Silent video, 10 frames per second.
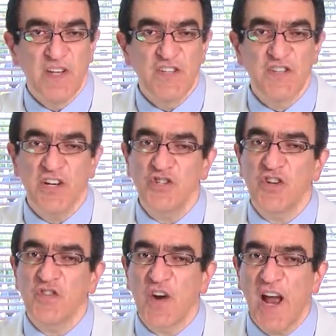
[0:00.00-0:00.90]
Such
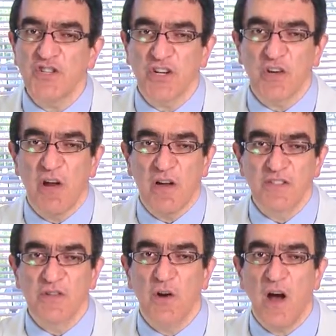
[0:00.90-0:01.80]
a tragic
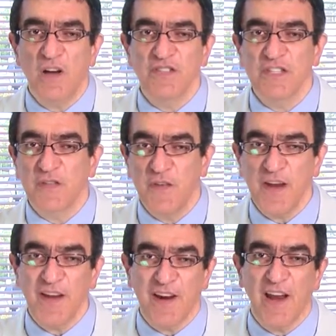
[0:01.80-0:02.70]
loss causes
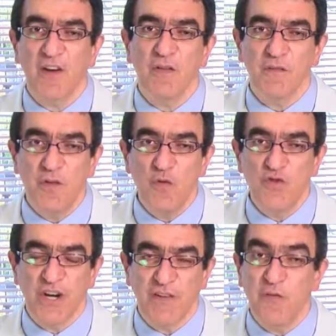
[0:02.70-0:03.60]
fear and
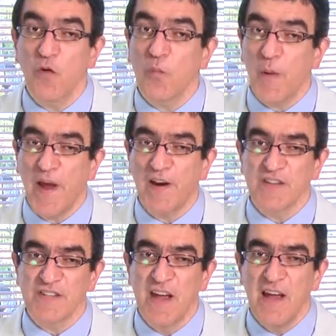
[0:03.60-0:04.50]
confusion for
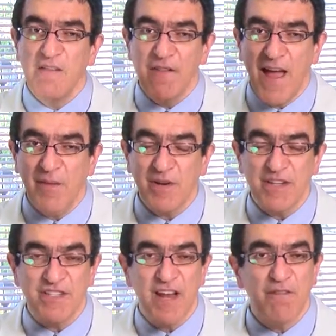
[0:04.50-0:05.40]
parents,
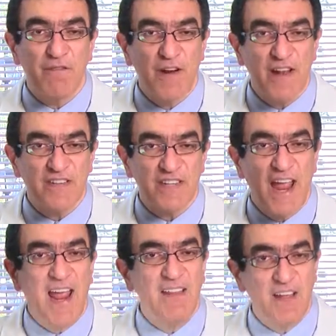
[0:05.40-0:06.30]
families, and friends,
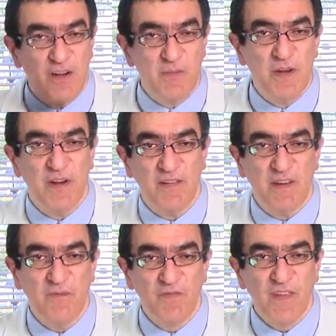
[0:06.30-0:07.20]
and the community.
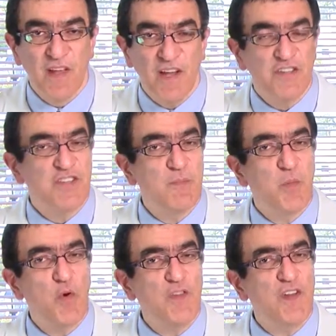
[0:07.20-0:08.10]
It's
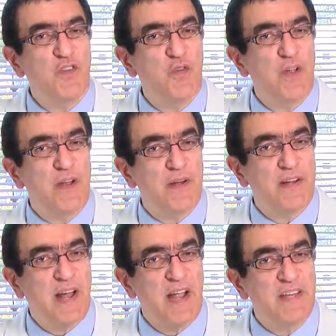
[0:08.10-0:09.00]
important to
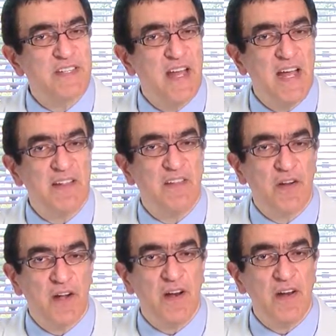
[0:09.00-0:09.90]
recognize that the
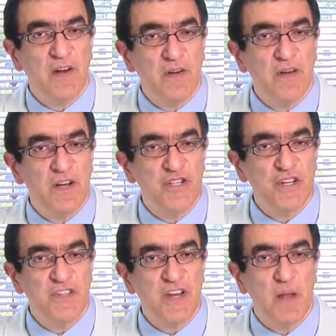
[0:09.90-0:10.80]
cardiac
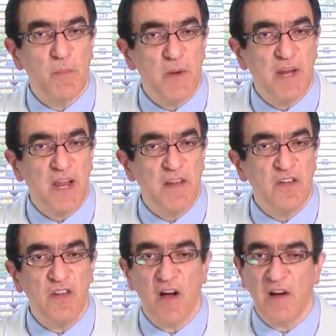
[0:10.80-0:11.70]
conditions
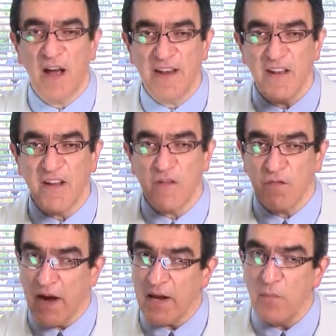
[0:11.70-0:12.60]
implicated are
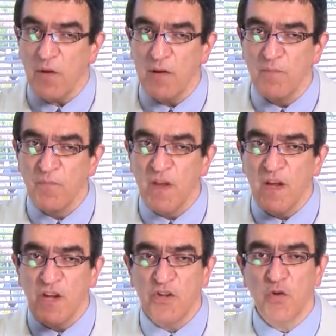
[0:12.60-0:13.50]
identifiable
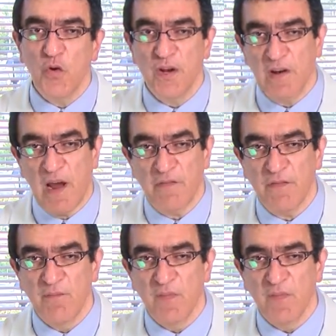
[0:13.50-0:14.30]
during life.